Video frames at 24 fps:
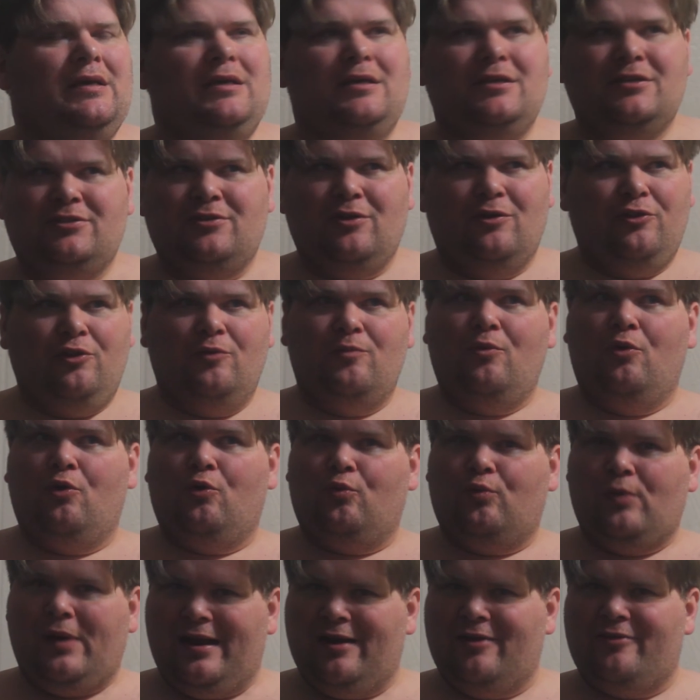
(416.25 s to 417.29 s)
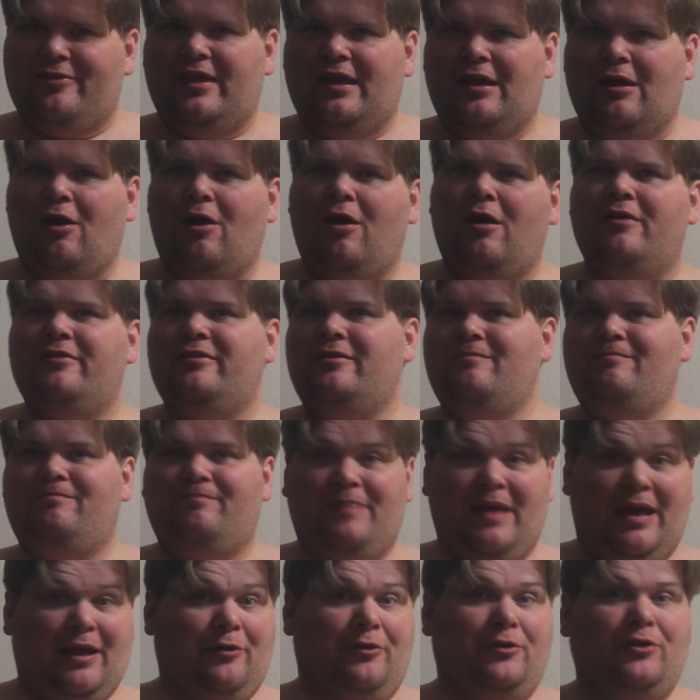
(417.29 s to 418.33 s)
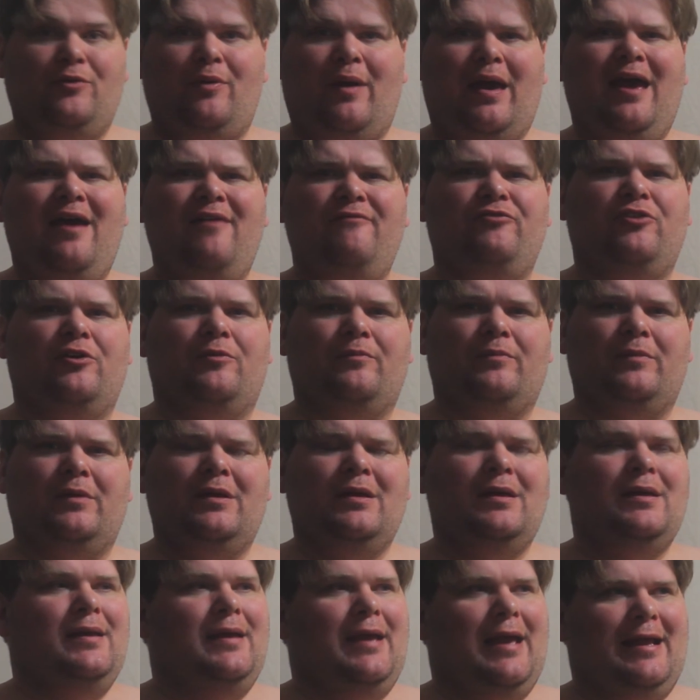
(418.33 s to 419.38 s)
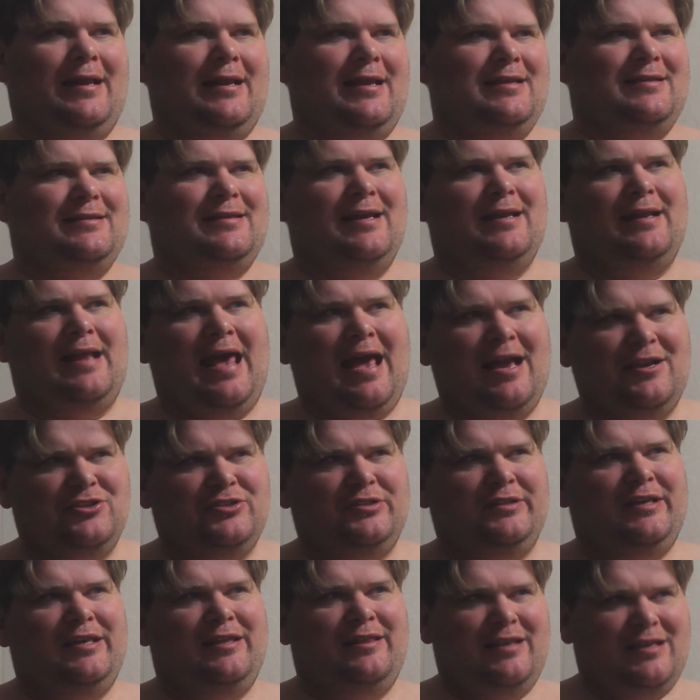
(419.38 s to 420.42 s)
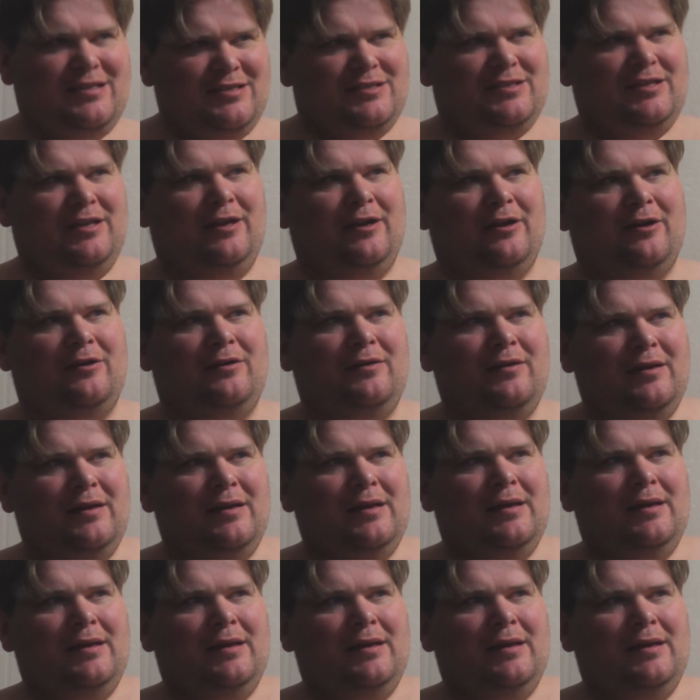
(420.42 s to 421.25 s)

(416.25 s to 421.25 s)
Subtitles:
So the more rare they are, the better you have them. And he said, actually, this year,